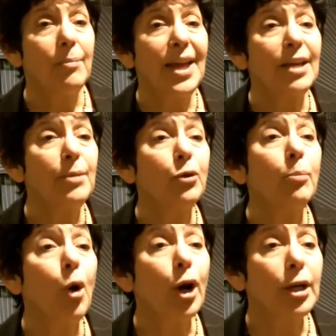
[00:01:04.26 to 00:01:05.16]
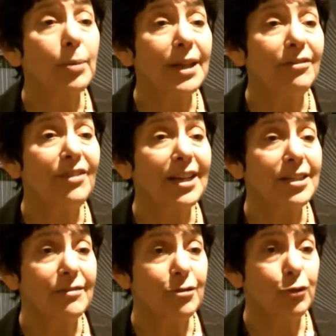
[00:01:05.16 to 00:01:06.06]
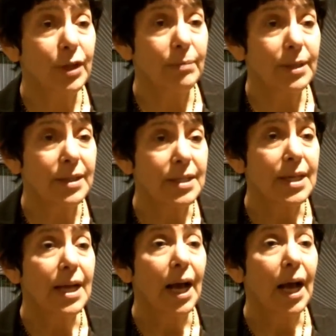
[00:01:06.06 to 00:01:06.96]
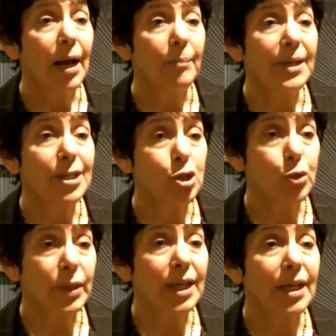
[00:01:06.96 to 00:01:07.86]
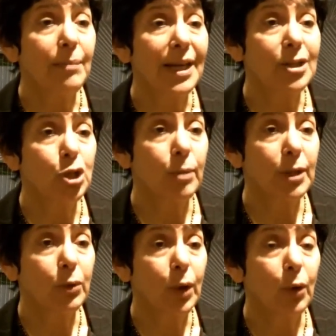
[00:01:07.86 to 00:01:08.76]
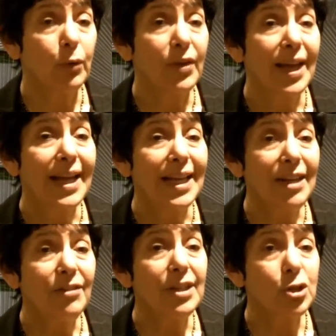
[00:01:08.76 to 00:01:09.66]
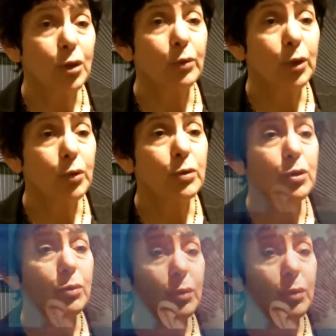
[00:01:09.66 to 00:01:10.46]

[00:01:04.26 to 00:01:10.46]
they can be a remarkably effective treatment in shrinking hemangioma growth, even in children whose